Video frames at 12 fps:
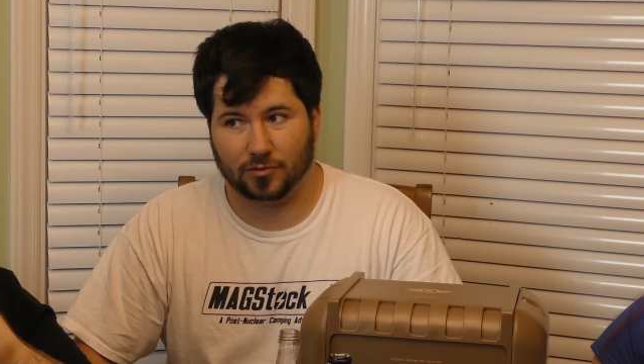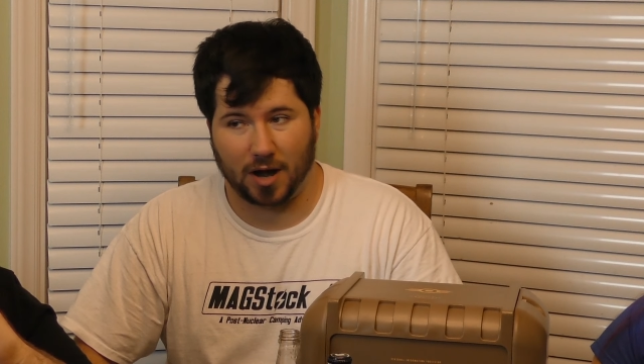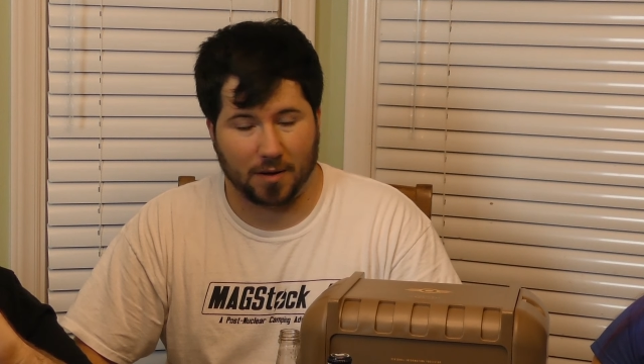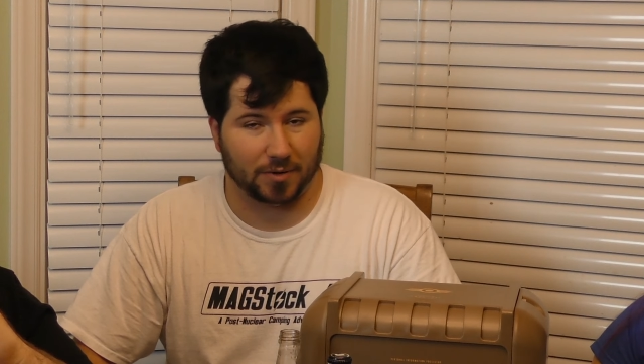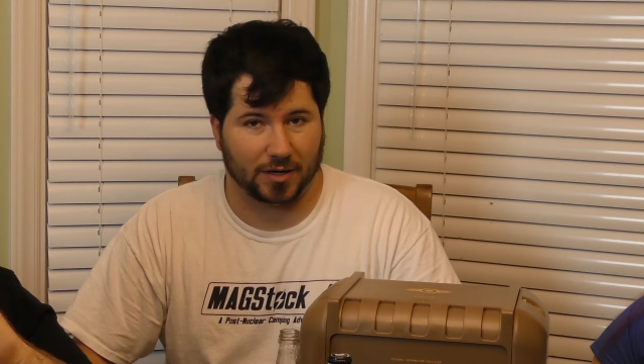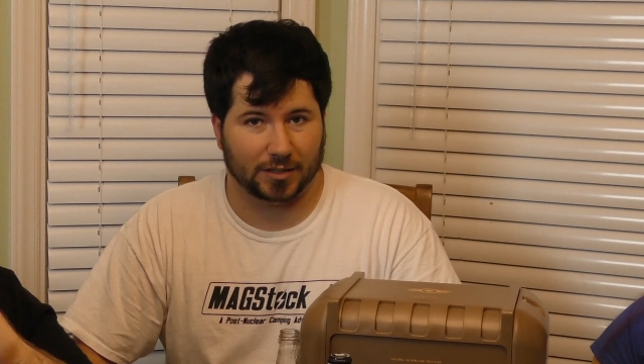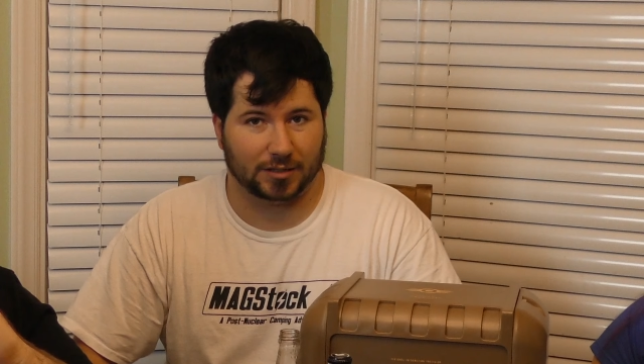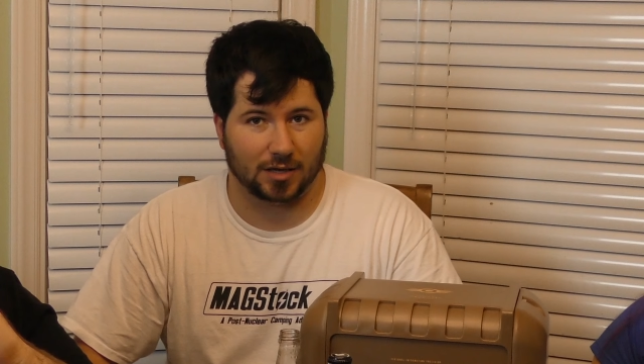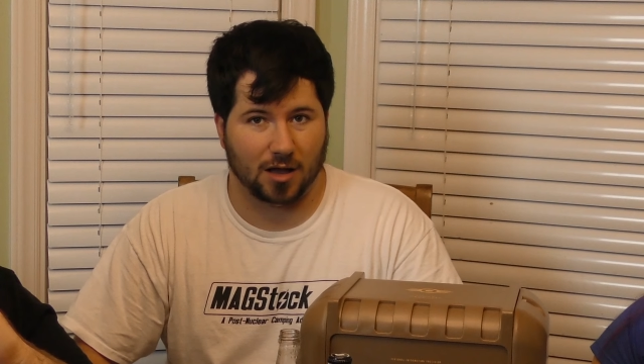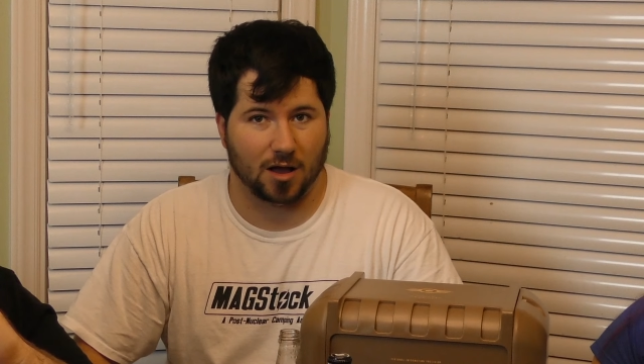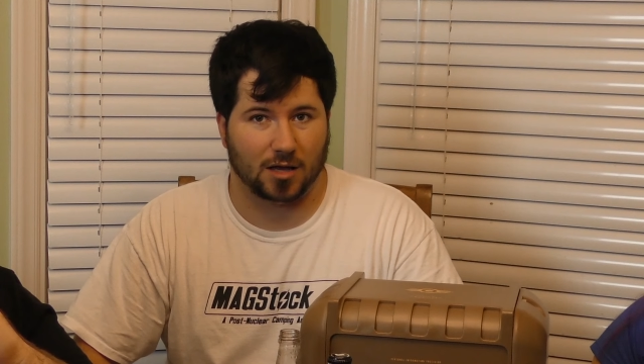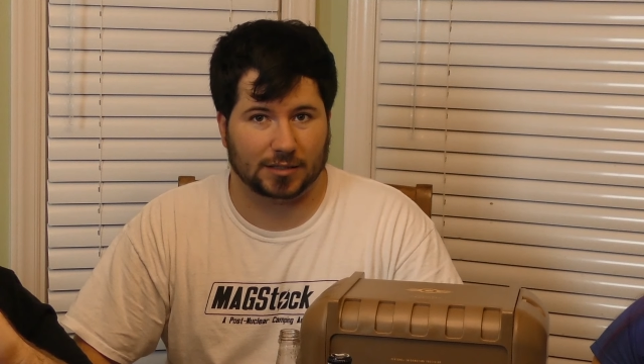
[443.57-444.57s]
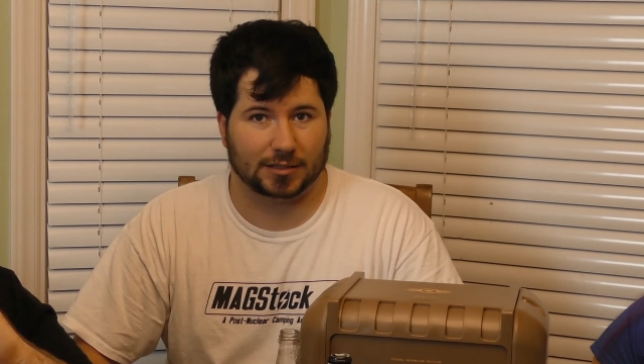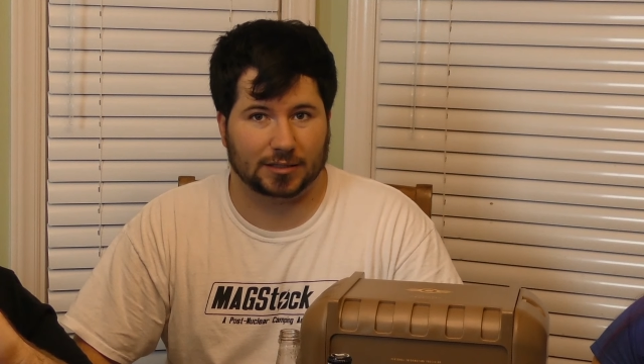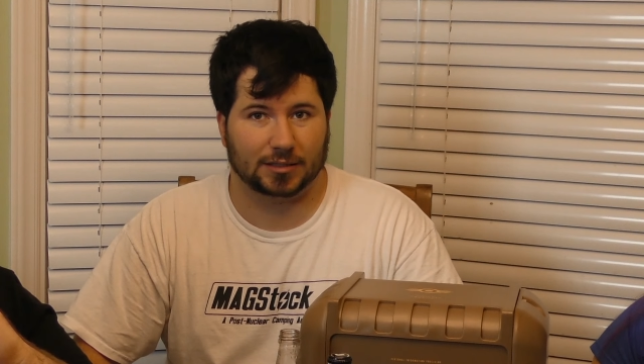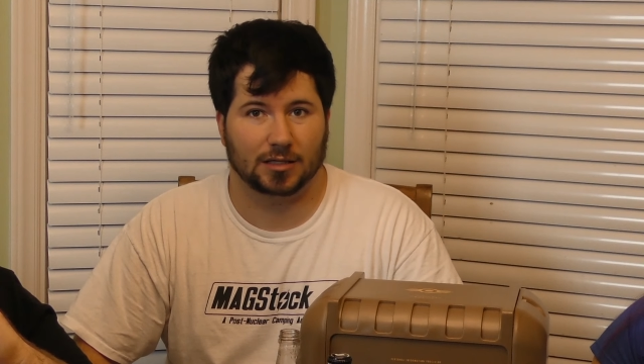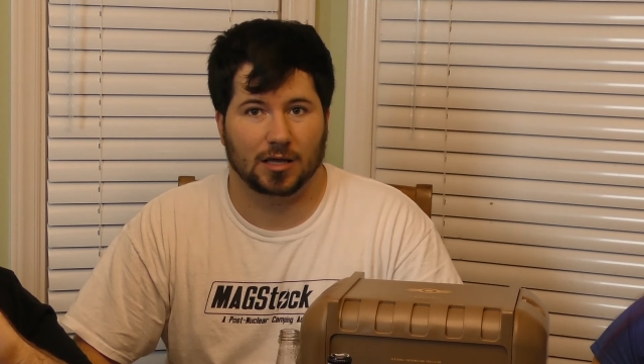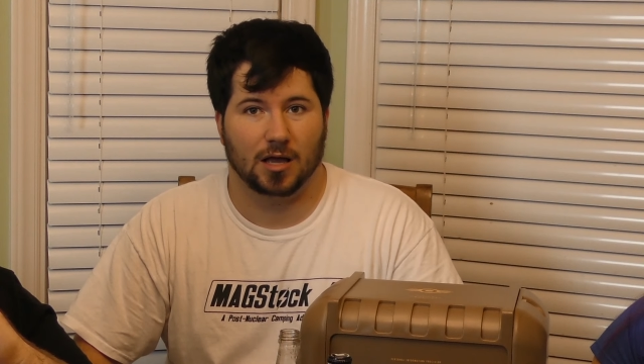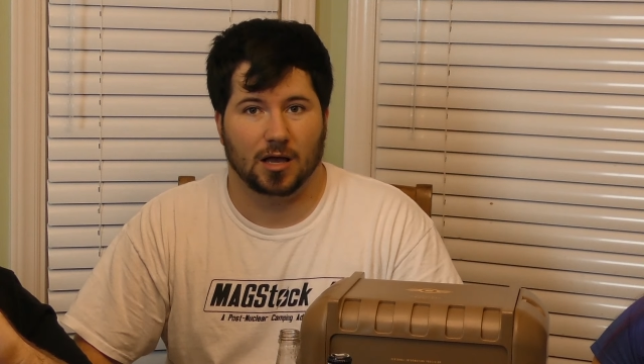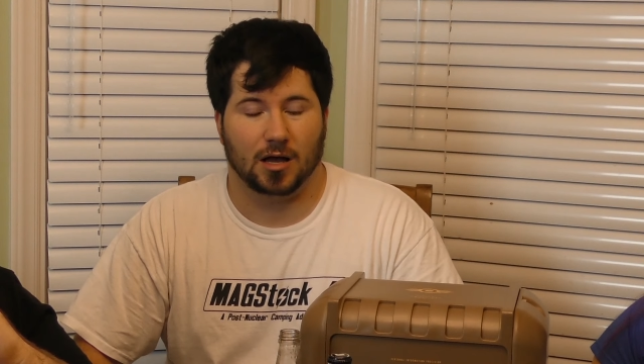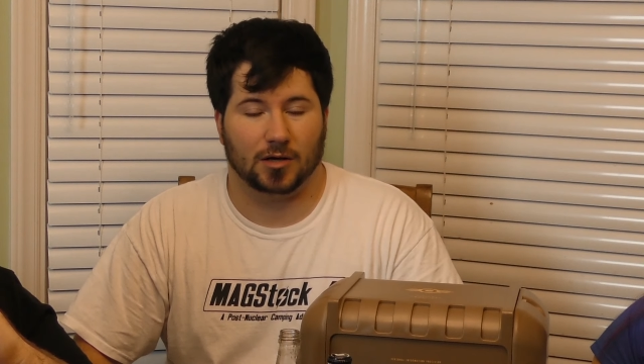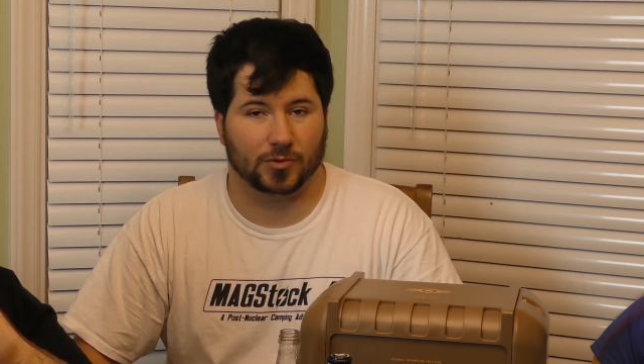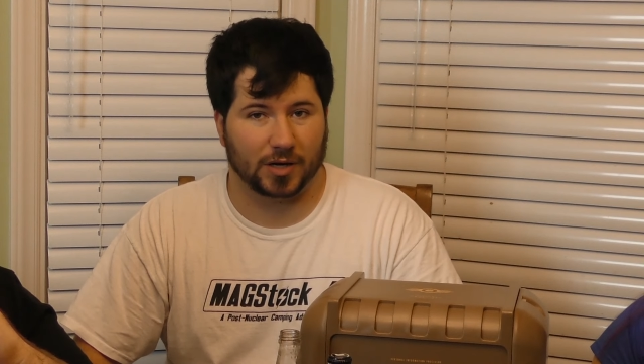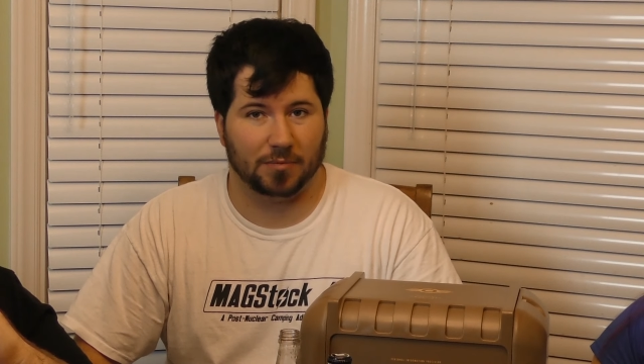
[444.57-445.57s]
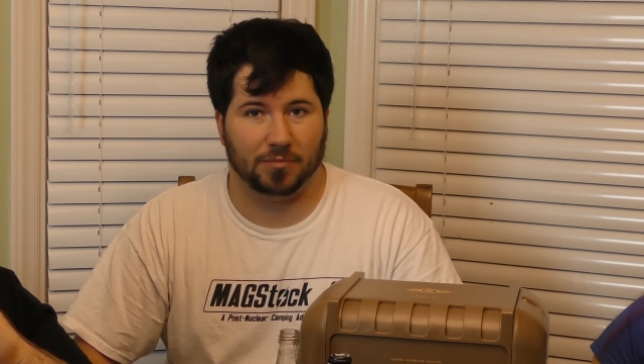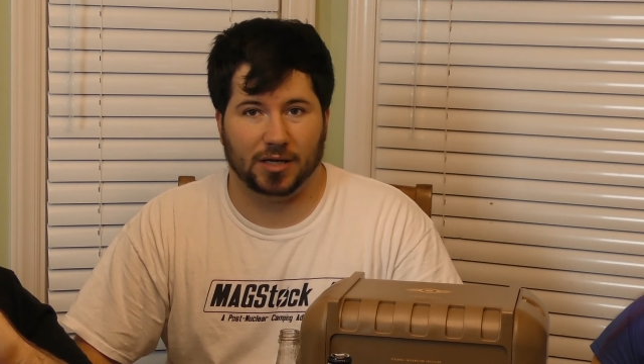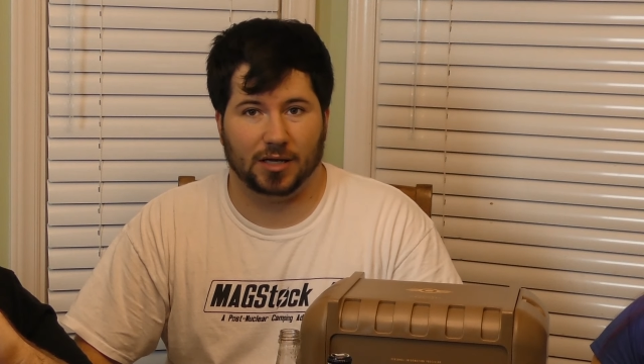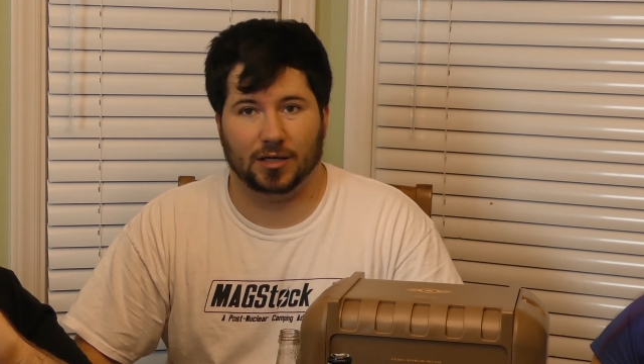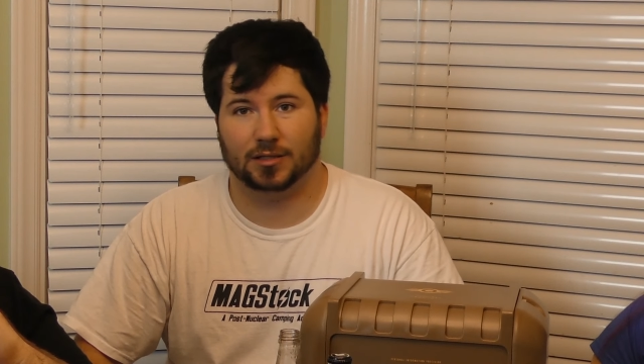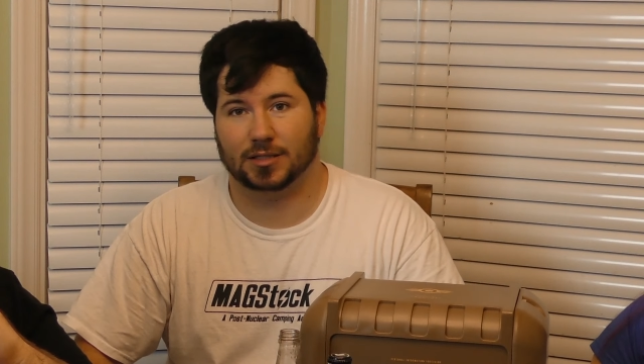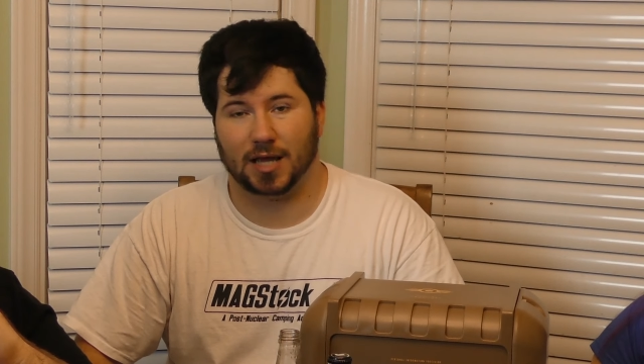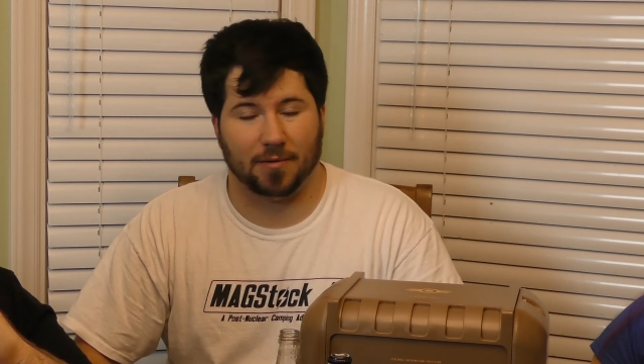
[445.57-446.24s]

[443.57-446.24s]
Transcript: cranberry sauce, uh, green beans,